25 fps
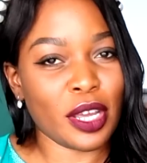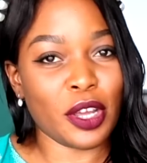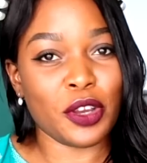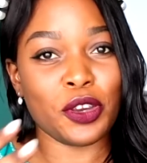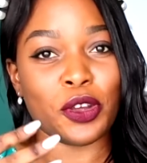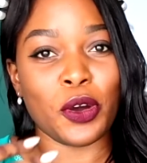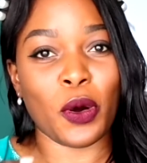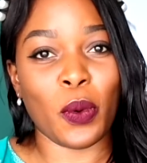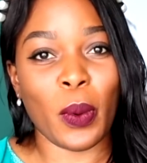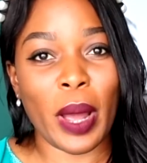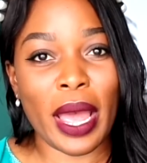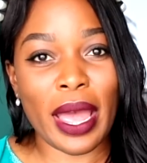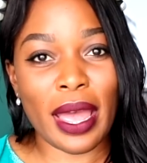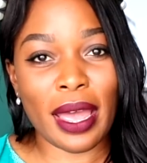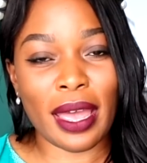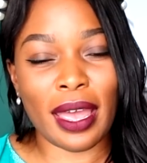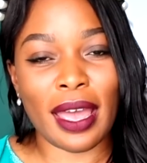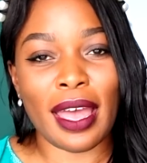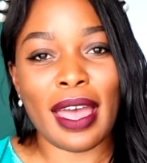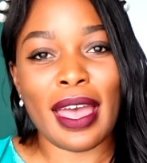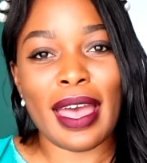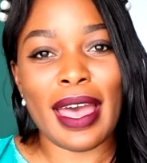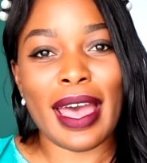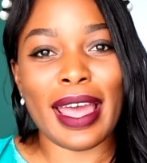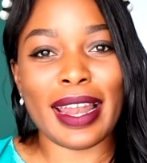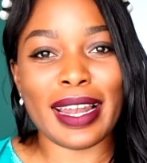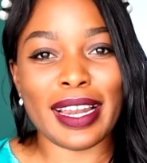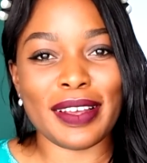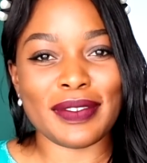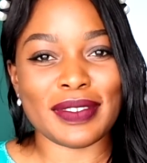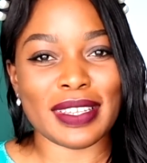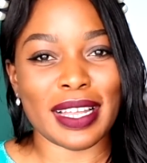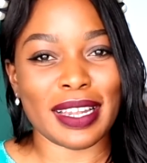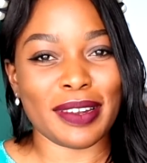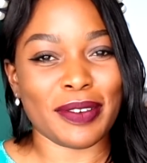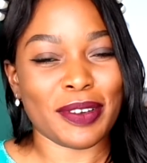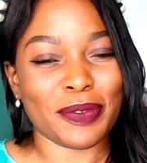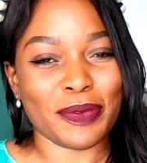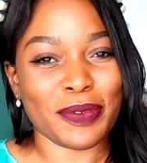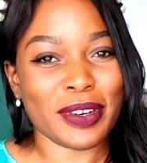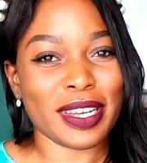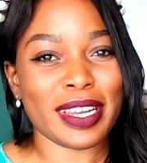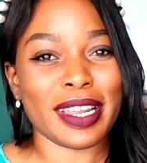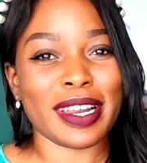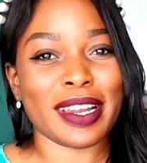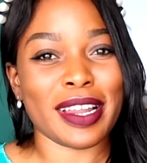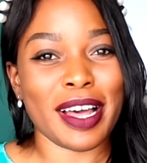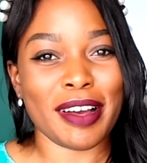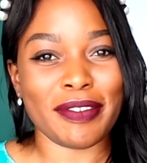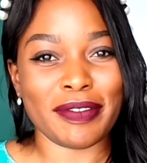your wake and leaves a
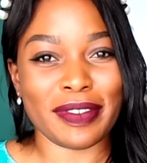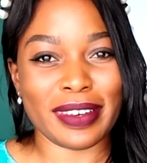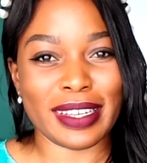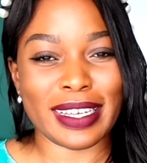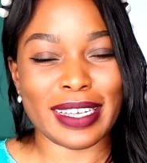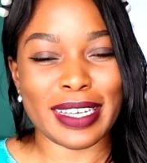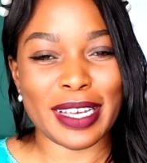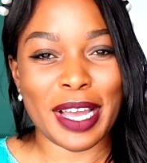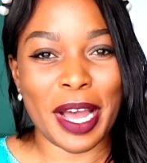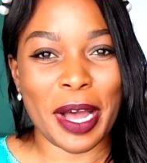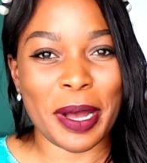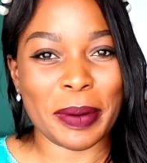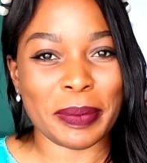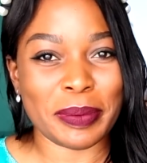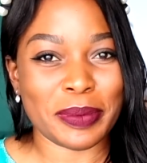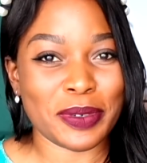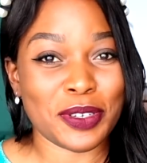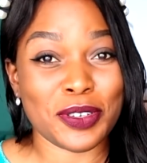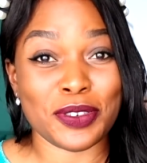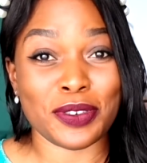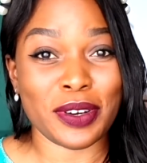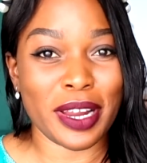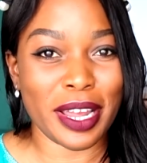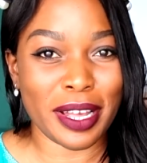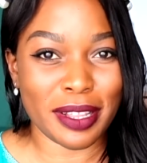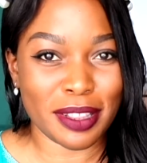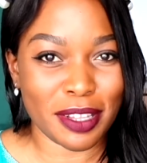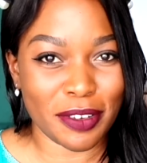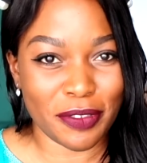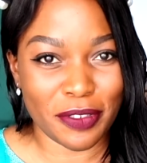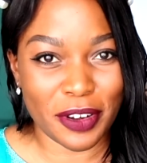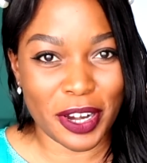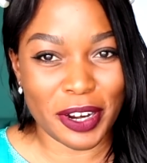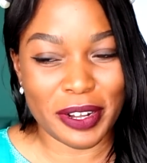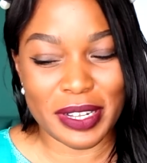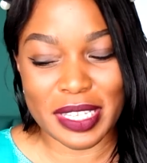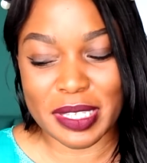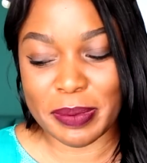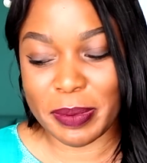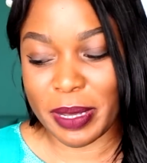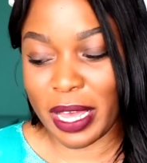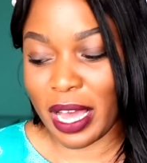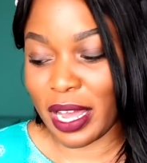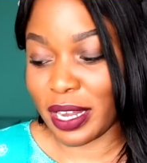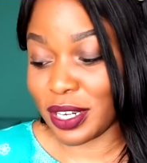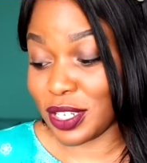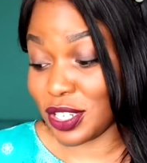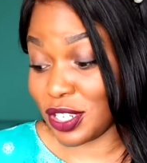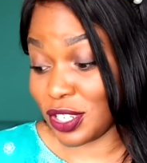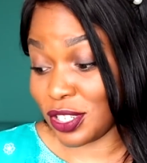really lovely trail of fragrance behind